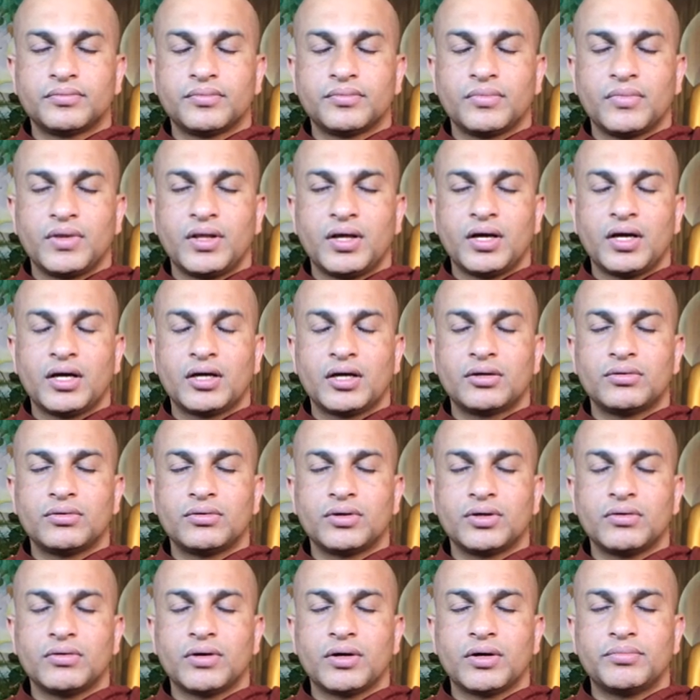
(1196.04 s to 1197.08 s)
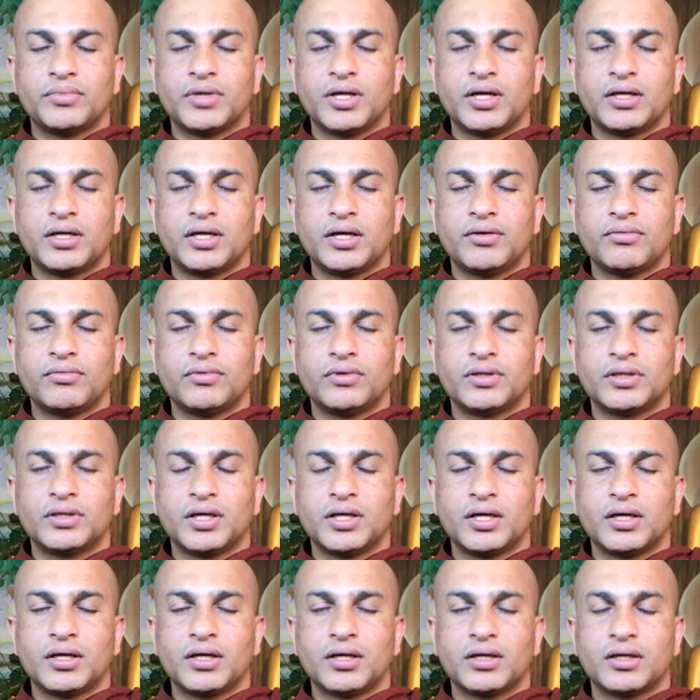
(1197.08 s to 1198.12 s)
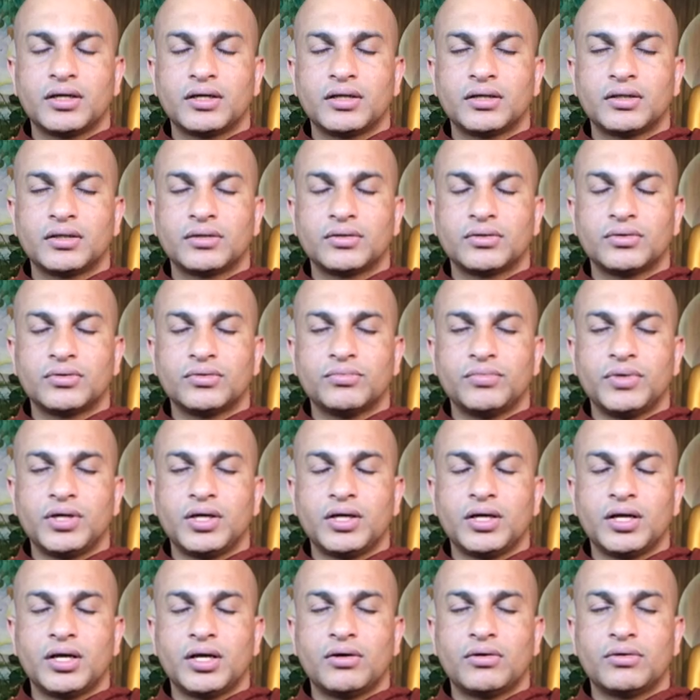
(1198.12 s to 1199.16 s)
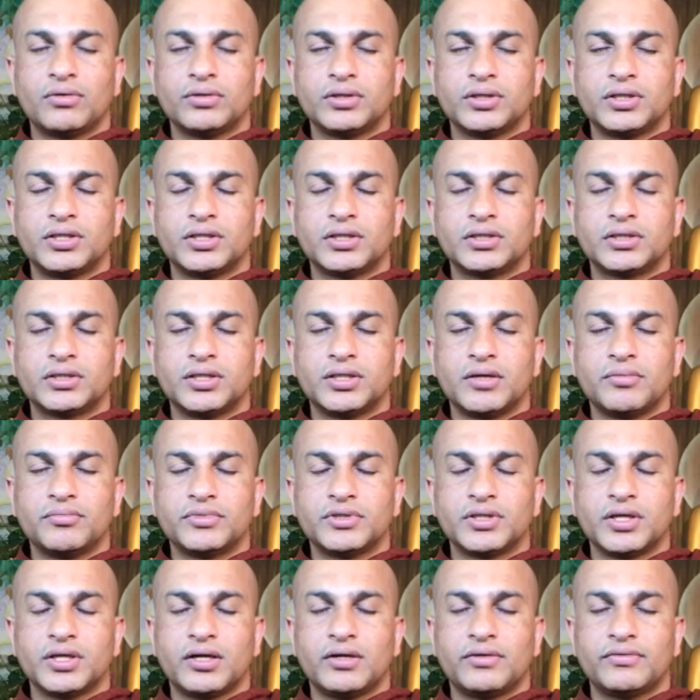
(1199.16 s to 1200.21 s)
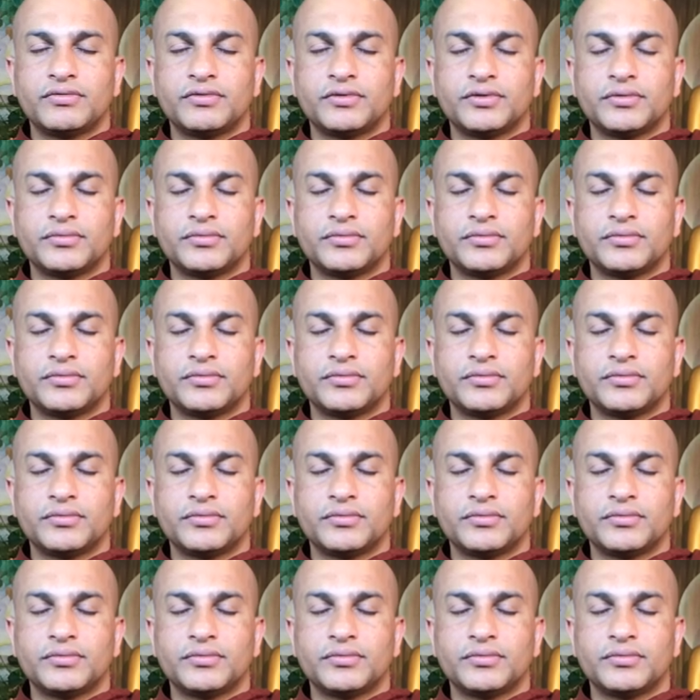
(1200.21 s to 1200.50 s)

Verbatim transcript: they had to give up that everything to be alone, just themselves.